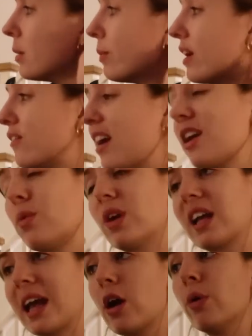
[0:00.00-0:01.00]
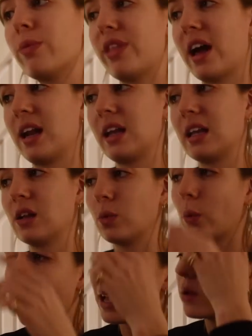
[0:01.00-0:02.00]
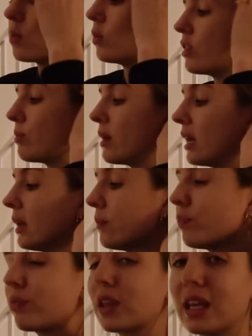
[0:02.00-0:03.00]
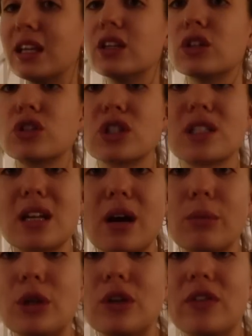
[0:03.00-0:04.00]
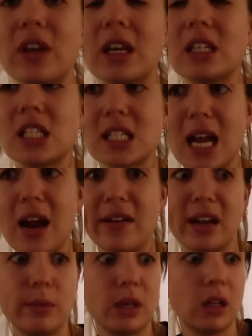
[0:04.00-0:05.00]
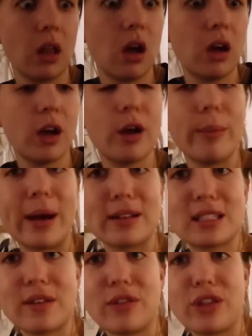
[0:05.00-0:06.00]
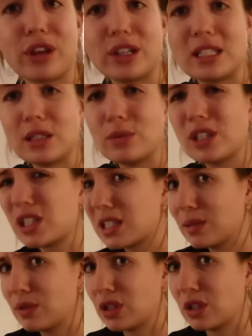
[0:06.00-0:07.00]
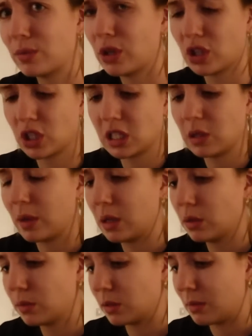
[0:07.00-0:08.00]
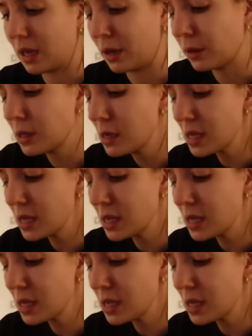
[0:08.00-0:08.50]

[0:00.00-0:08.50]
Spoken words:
But if I don't want to get up then, he'll wait with me. He'll just start moving and staring at me a lot at about 7:30, which seems to subconsciously wake you up somehow.